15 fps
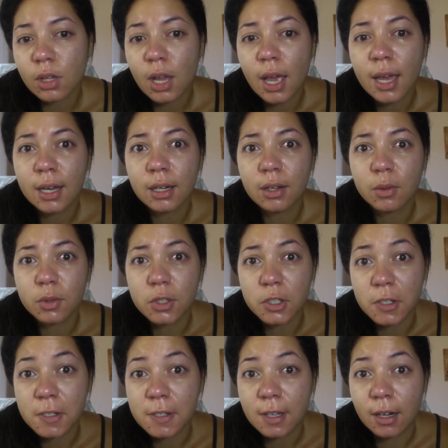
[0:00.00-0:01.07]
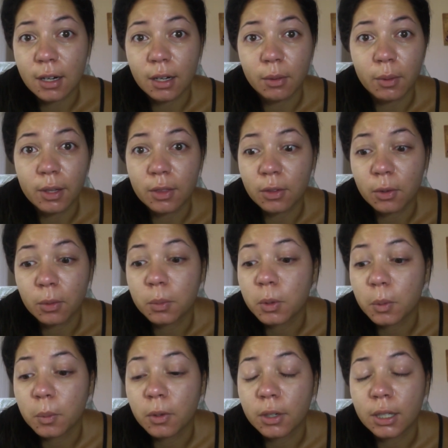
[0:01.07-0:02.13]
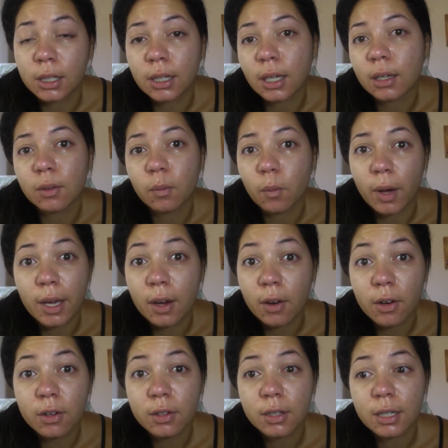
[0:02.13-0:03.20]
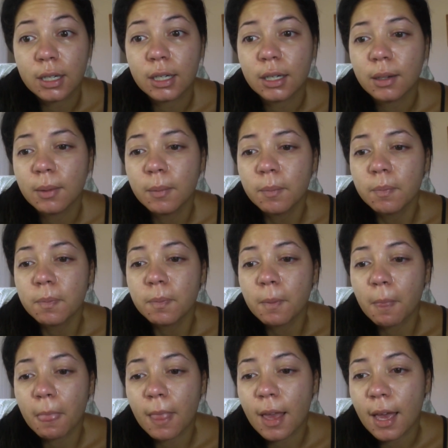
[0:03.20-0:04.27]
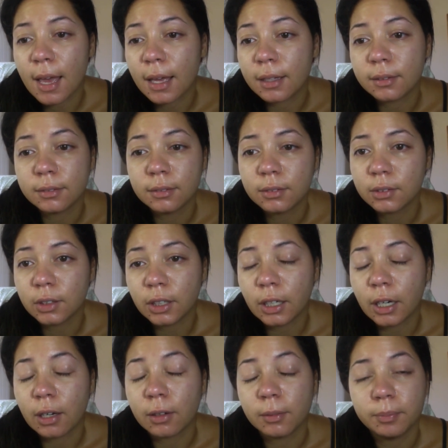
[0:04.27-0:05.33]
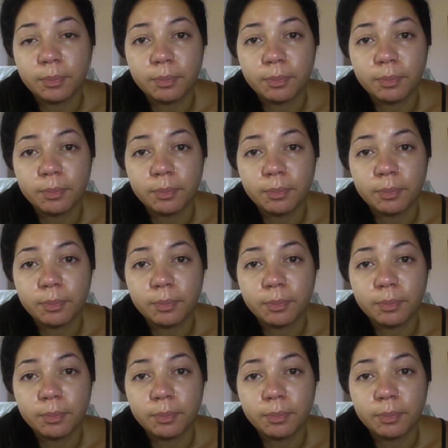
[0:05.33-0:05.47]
And it was just that I went through puberty like way early, and you know,